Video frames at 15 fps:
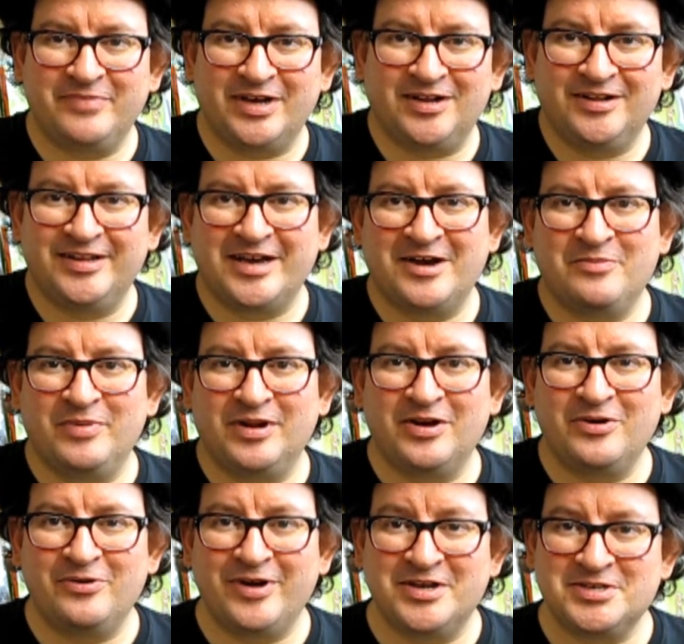bell down
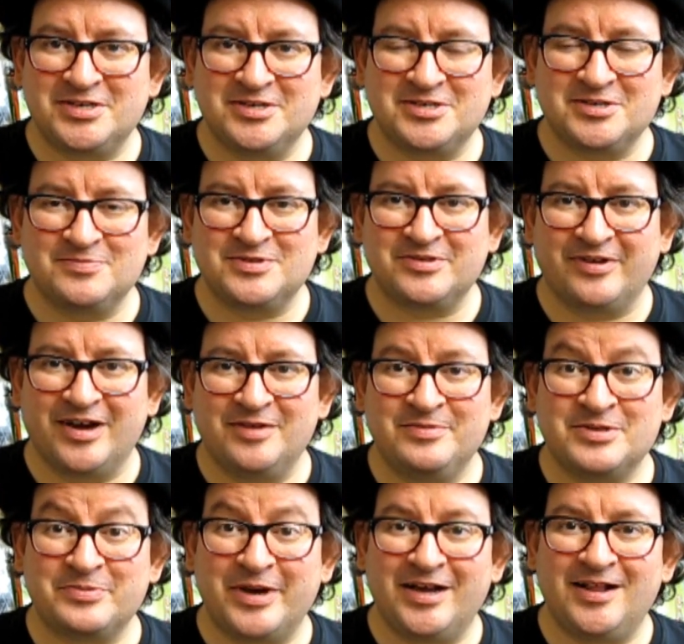below as you subscribe
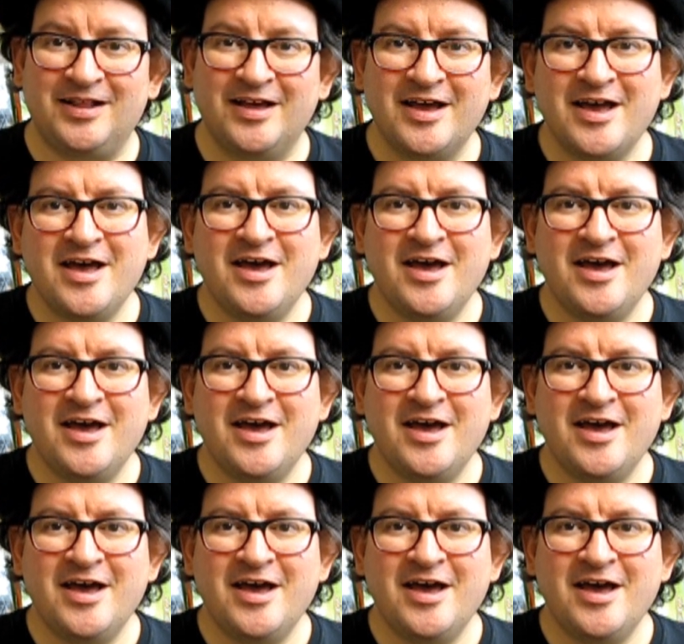as well,